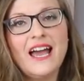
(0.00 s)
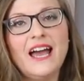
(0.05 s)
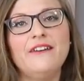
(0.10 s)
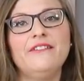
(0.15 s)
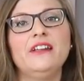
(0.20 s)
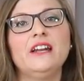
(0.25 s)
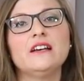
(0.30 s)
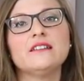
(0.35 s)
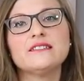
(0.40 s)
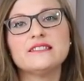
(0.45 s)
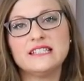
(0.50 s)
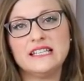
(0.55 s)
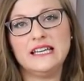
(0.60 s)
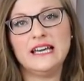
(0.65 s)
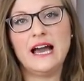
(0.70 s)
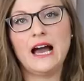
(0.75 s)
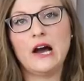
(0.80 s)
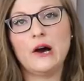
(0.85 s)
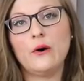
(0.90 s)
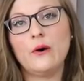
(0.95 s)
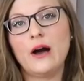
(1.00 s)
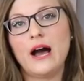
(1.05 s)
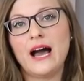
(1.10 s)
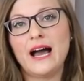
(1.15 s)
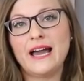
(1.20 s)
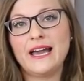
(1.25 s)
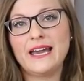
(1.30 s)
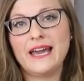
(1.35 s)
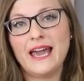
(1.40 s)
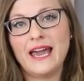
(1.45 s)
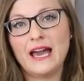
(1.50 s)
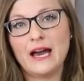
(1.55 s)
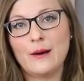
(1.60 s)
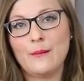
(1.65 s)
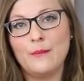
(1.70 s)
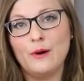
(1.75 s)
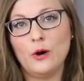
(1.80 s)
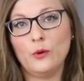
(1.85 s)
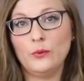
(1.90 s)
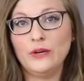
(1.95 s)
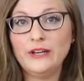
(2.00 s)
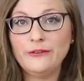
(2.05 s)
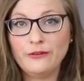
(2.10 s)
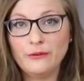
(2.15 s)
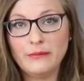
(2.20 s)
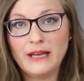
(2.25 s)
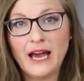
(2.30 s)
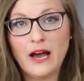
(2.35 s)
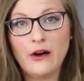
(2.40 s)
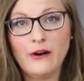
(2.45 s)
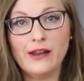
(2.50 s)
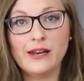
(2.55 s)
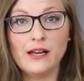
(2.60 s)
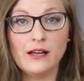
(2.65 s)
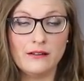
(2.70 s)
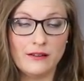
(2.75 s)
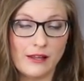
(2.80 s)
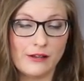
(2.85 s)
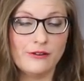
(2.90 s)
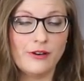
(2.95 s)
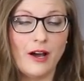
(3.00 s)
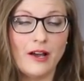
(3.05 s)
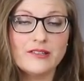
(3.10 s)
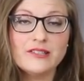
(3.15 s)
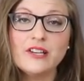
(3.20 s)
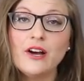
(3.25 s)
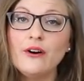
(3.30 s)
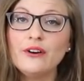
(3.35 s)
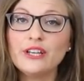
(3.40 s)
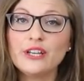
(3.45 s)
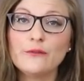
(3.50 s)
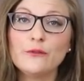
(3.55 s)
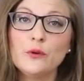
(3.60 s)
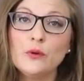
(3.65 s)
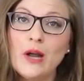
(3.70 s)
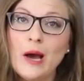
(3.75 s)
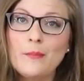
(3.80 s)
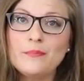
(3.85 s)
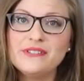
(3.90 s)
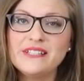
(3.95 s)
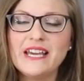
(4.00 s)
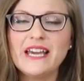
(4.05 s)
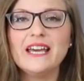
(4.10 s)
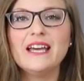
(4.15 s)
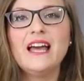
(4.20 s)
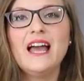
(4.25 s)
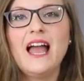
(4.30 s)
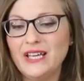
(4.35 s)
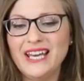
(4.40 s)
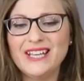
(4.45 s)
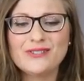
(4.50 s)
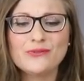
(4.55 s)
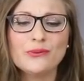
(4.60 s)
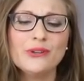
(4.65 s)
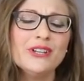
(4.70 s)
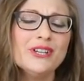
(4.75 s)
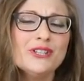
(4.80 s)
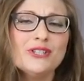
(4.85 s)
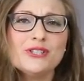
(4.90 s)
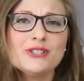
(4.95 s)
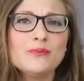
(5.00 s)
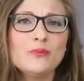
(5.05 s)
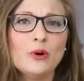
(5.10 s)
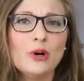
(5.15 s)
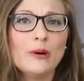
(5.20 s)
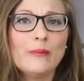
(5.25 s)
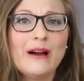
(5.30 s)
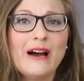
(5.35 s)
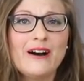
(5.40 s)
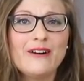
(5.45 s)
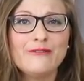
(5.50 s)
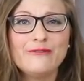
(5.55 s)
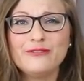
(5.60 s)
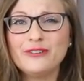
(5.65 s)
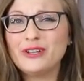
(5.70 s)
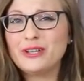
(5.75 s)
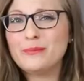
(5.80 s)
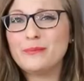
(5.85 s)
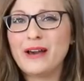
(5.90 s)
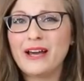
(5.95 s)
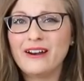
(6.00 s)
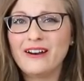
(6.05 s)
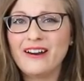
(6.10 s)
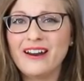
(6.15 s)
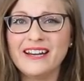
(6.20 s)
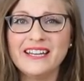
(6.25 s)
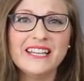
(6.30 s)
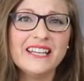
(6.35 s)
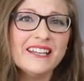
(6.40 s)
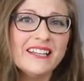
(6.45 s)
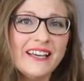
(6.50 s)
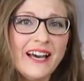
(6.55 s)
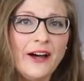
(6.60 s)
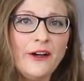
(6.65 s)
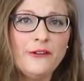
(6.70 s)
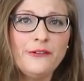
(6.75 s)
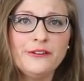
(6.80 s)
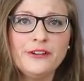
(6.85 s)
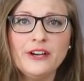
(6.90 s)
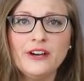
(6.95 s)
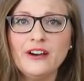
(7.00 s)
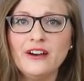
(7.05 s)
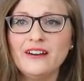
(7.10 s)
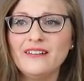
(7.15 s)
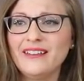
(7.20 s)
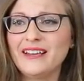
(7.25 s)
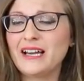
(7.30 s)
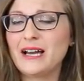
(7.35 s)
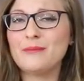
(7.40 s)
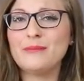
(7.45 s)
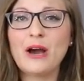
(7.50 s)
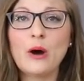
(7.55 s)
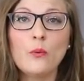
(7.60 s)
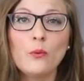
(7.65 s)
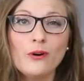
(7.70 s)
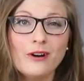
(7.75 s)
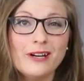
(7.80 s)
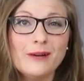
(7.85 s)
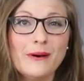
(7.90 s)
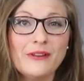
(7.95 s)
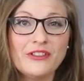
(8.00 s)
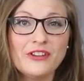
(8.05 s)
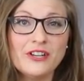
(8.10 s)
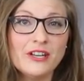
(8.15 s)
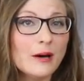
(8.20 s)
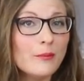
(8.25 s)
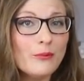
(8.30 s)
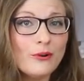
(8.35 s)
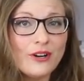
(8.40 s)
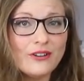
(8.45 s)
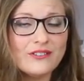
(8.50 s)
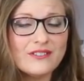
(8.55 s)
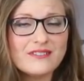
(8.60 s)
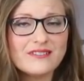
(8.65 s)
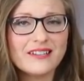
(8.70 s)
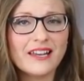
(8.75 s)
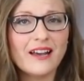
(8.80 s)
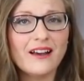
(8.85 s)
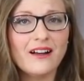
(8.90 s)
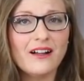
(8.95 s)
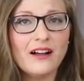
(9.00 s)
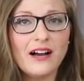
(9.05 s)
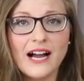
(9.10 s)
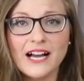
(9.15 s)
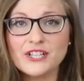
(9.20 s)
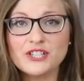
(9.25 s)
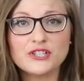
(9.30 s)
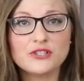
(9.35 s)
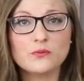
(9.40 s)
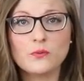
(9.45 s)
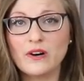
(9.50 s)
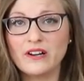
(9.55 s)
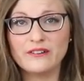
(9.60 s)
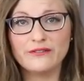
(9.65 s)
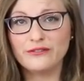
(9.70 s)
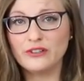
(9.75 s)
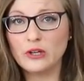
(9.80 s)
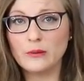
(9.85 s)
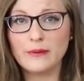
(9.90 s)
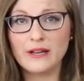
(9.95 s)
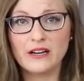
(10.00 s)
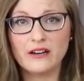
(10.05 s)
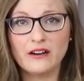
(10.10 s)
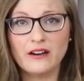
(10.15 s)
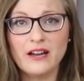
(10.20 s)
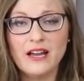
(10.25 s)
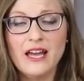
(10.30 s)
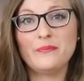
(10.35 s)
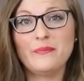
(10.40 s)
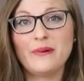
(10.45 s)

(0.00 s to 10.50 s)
And then I'll see how I am a week from now, and I'll let you guys know and give you an update. It's really just more about feeling better and eating healthier. Like, I'm not worried about the number on the scale. I just wanna feel better.